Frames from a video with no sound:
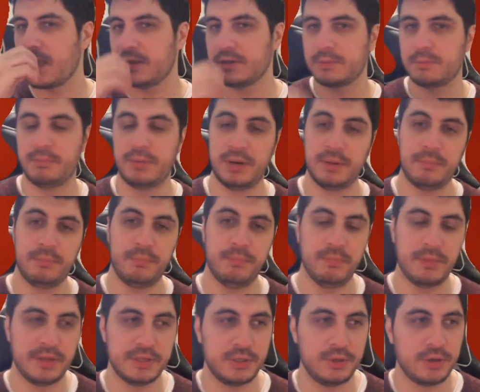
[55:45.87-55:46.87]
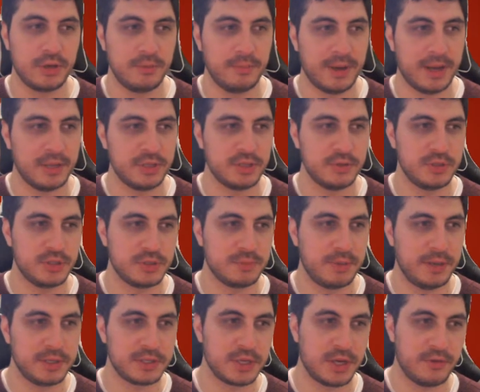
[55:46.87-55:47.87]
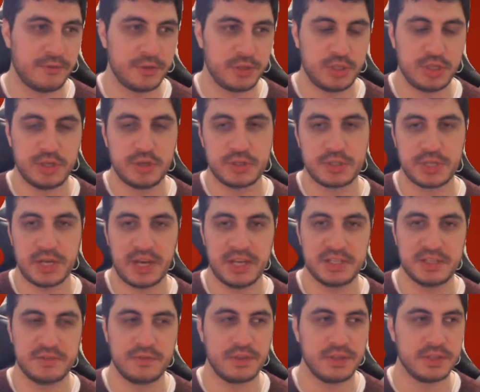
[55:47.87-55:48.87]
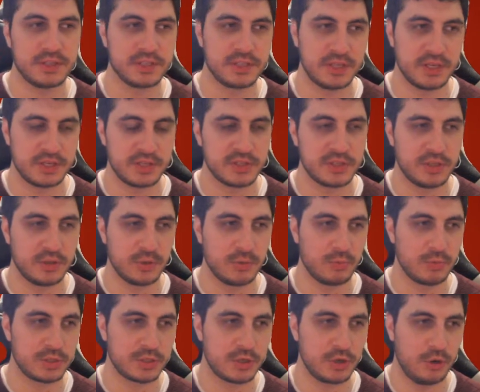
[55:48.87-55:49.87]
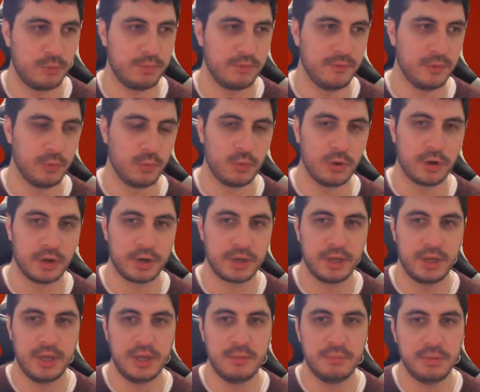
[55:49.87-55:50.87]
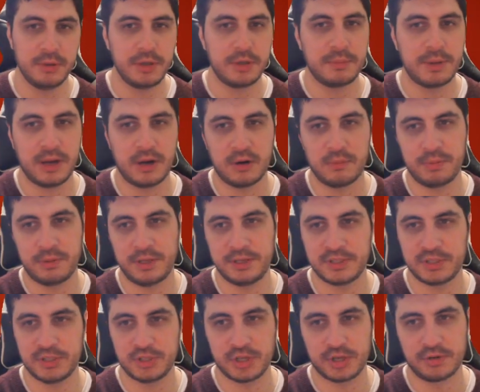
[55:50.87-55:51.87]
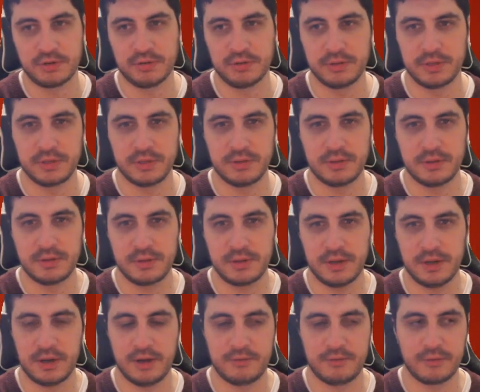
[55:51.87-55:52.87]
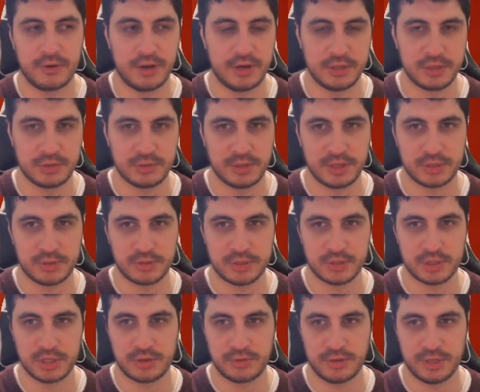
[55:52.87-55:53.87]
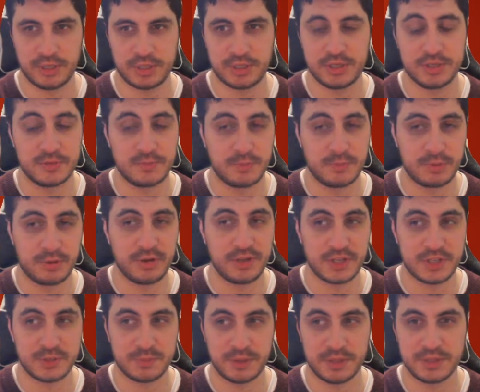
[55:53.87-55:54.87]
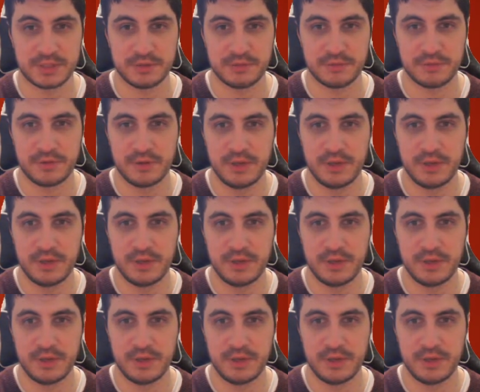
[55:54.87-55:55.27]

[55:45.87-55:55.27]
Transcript: But as you can imagine, just based off the sheer size of these things and the scope of the work, building power plants in general for hydroelectric generation is pretty expensive.